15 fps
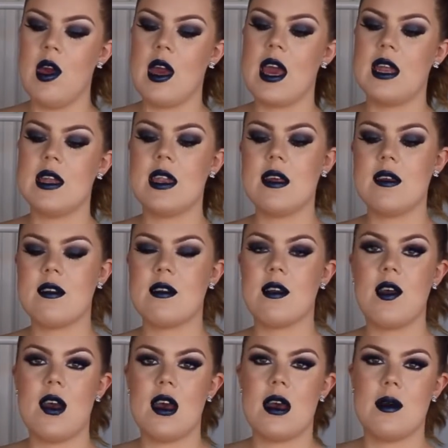And this
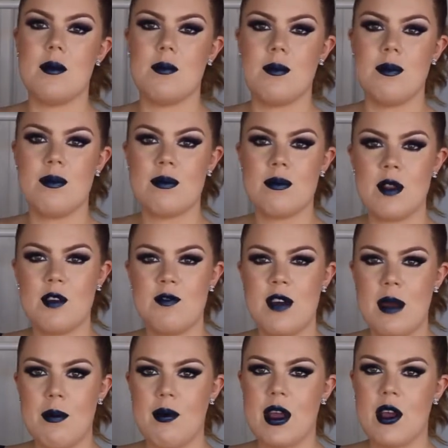
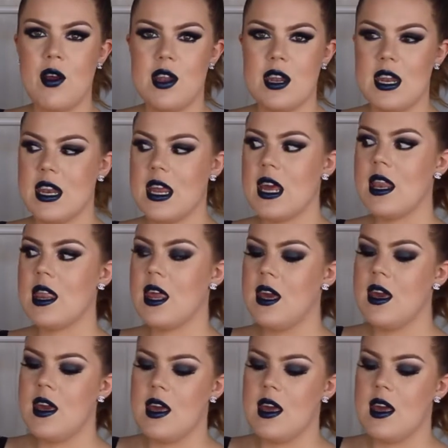fabric underneath